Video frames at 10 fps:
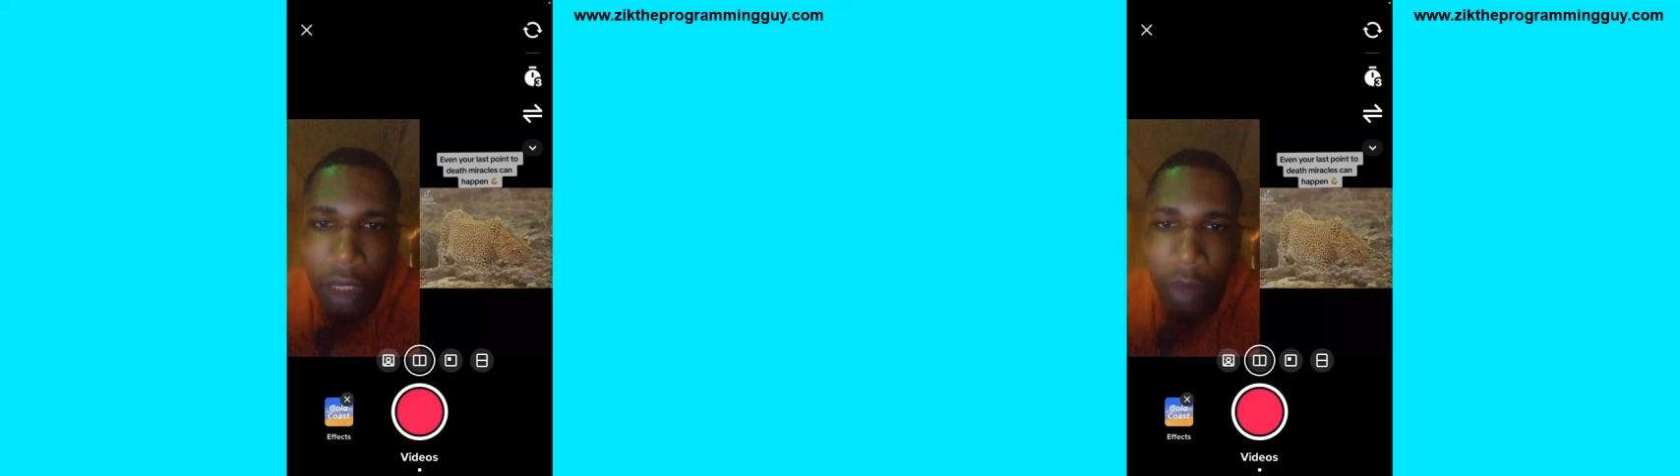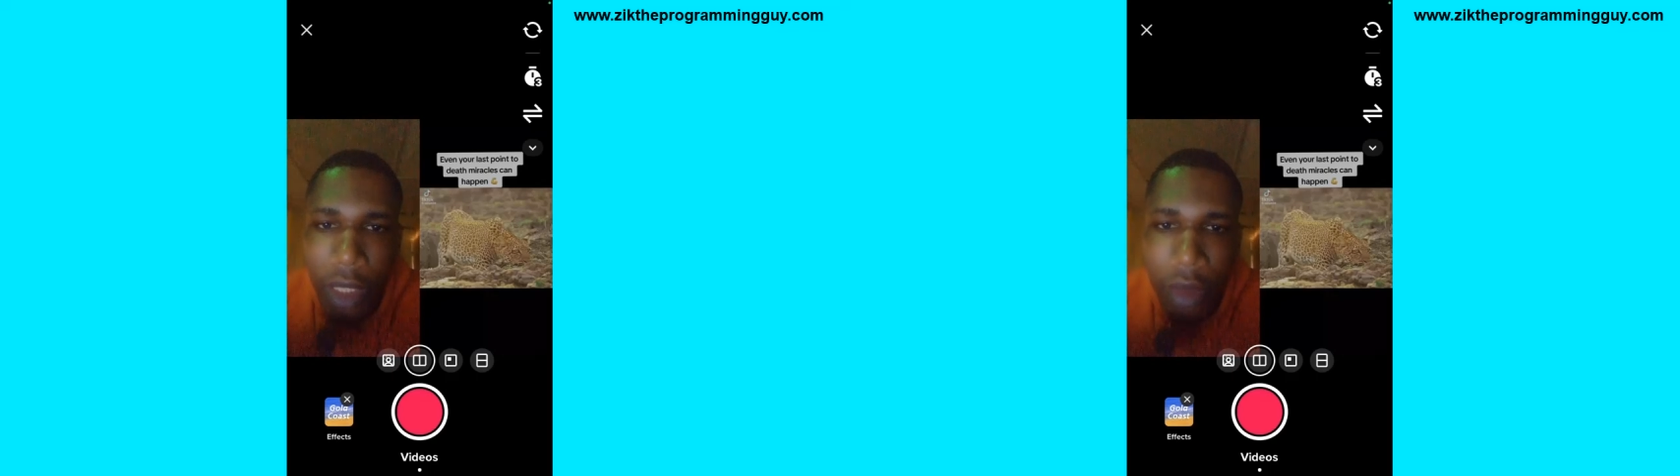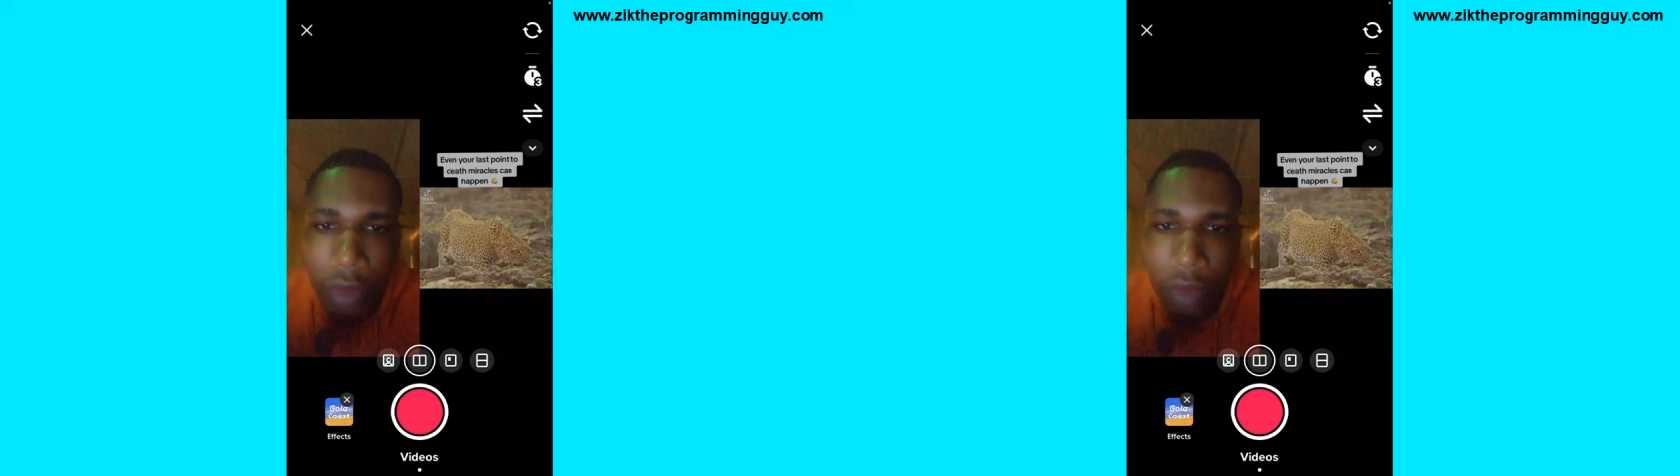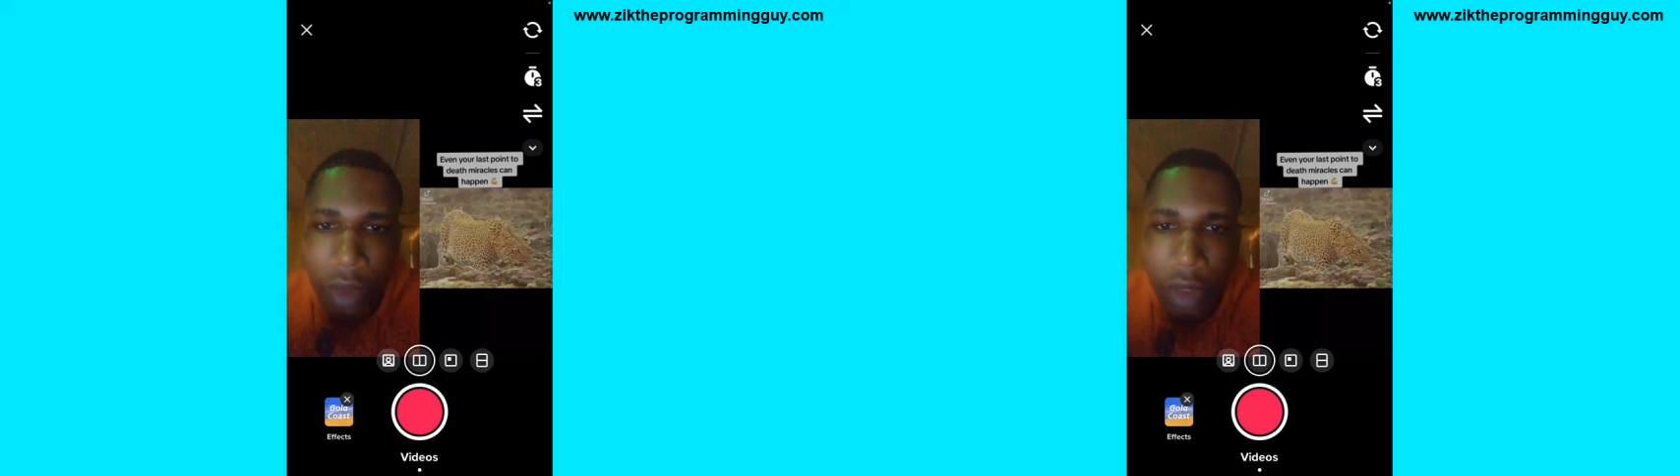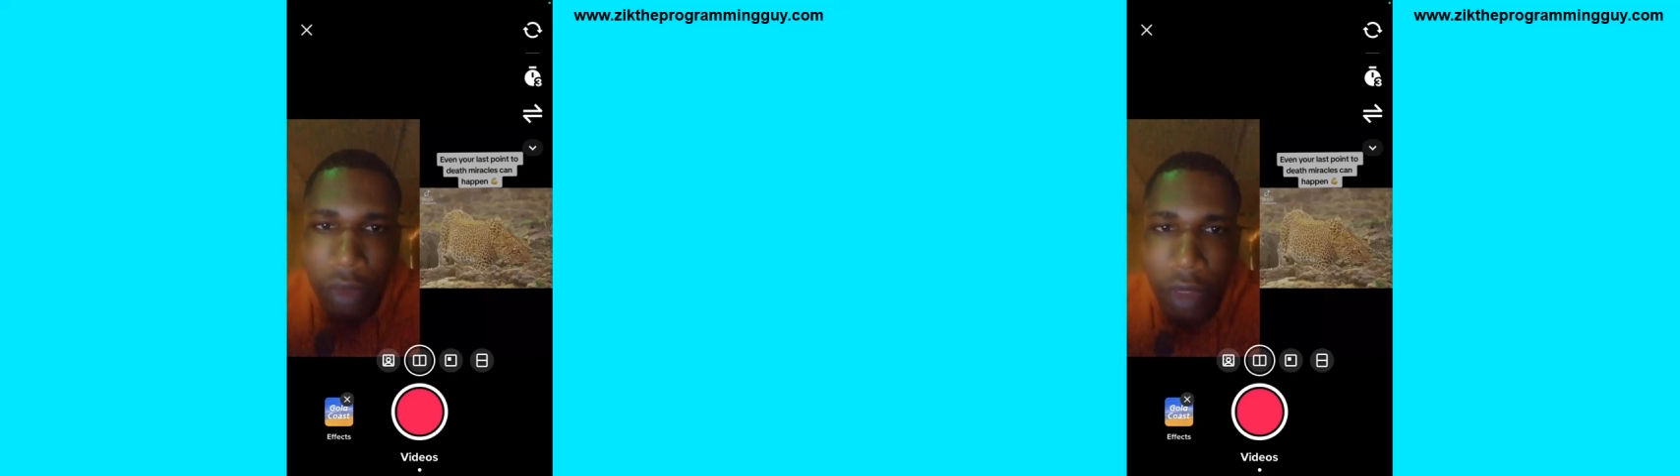microphone,
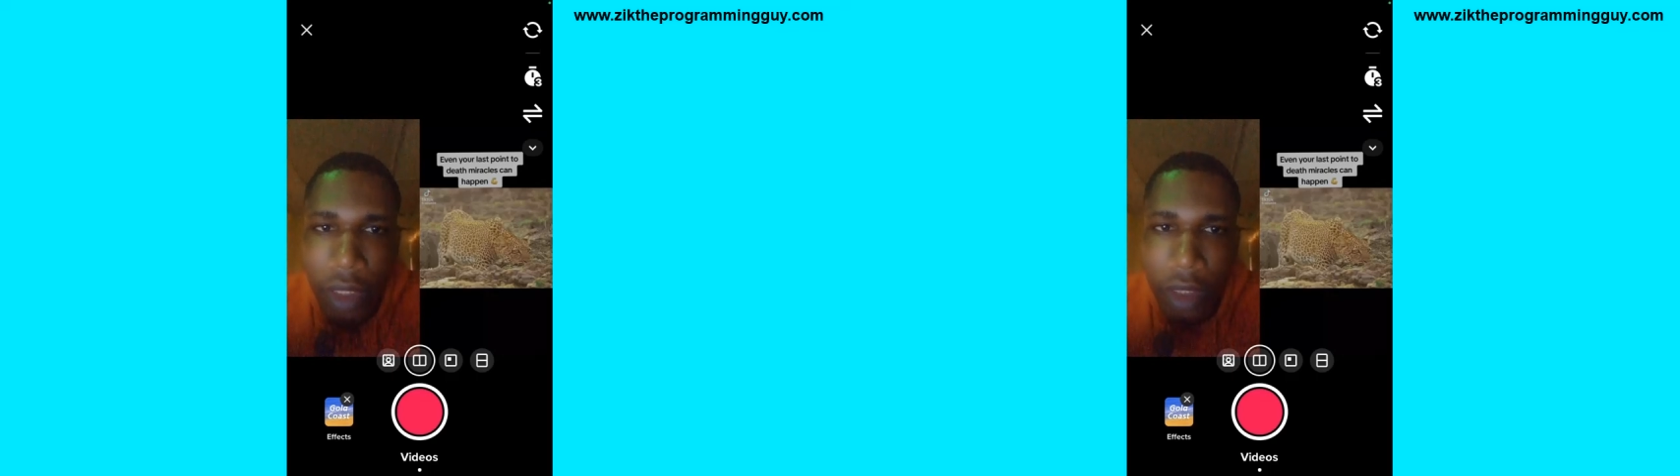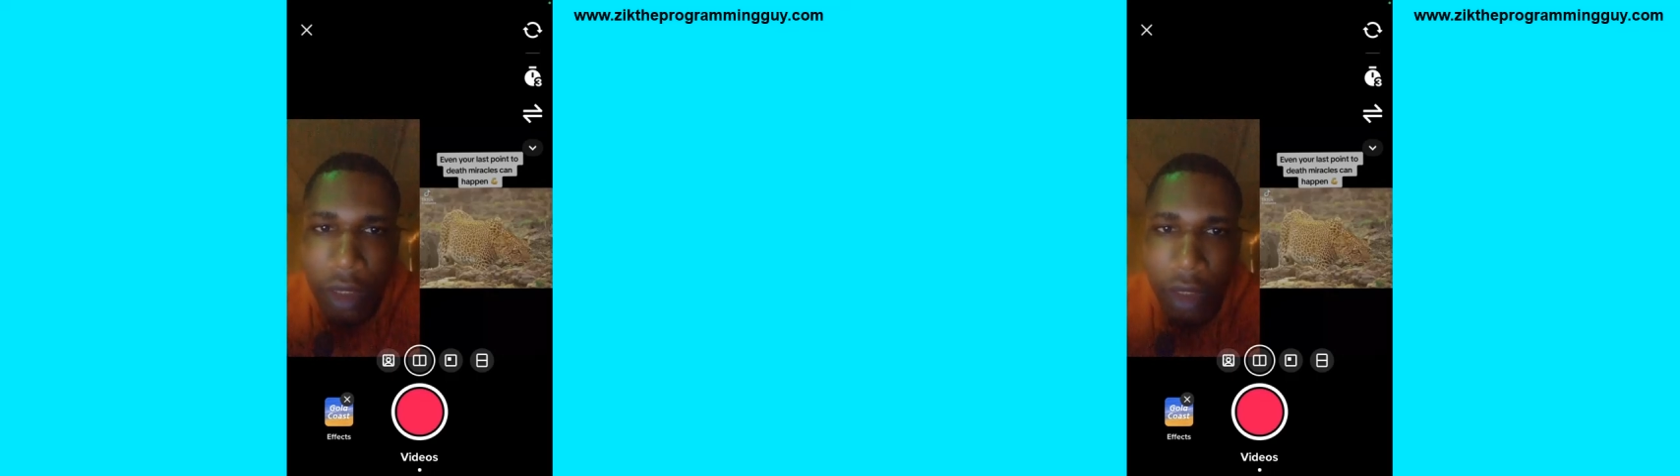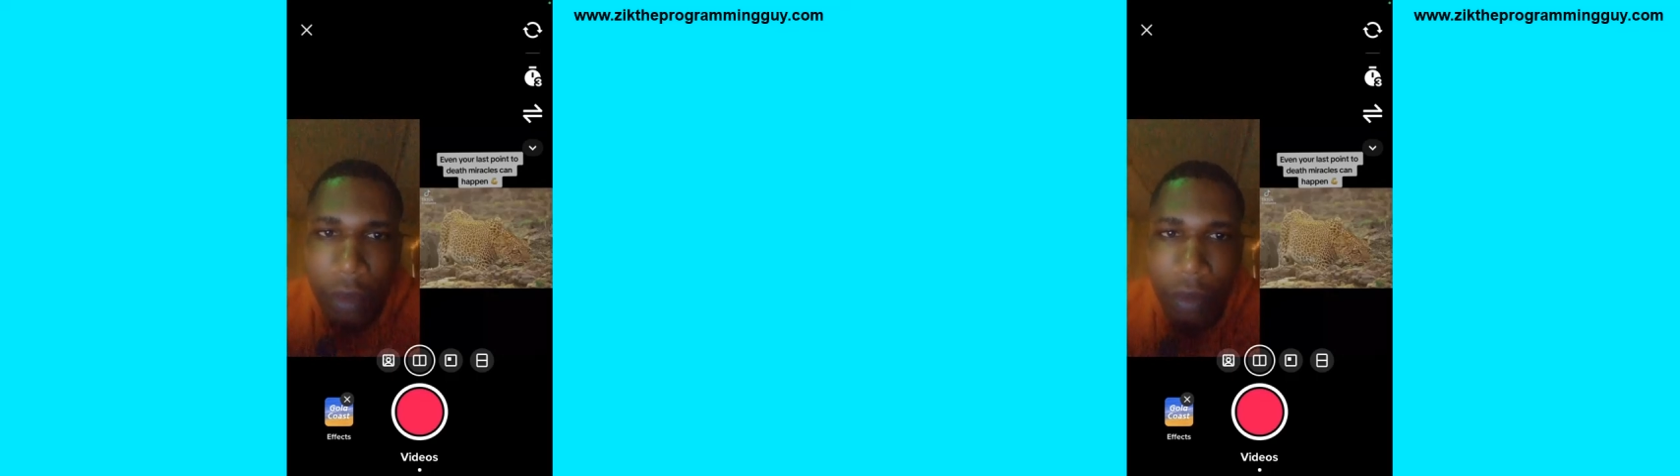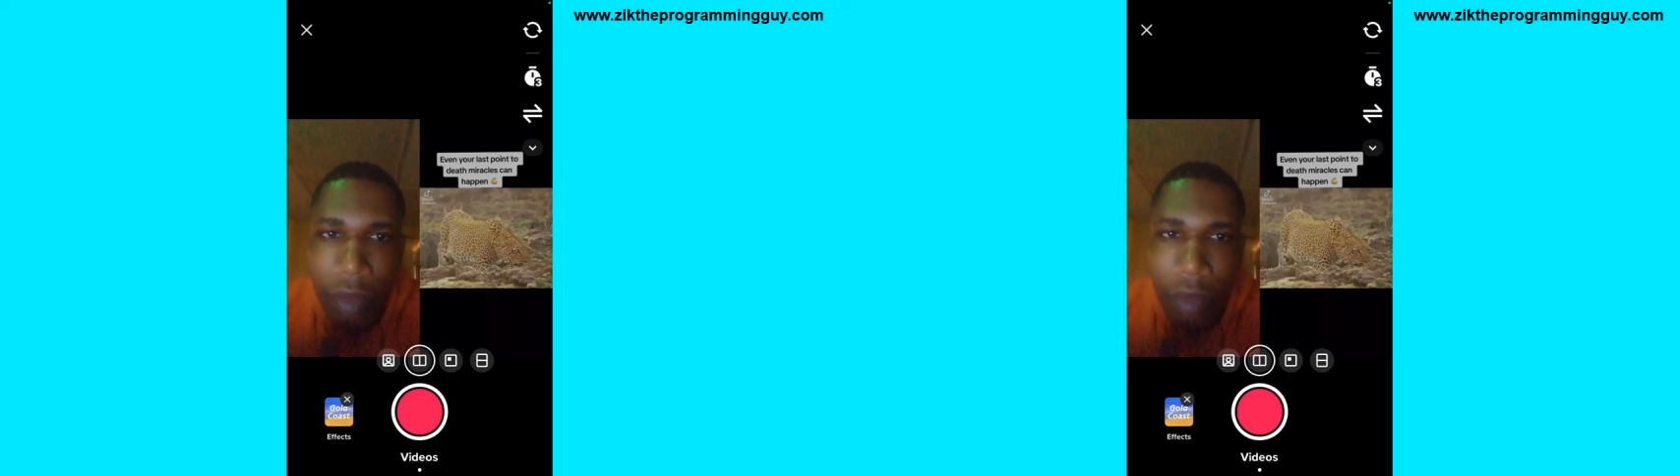it's very easy.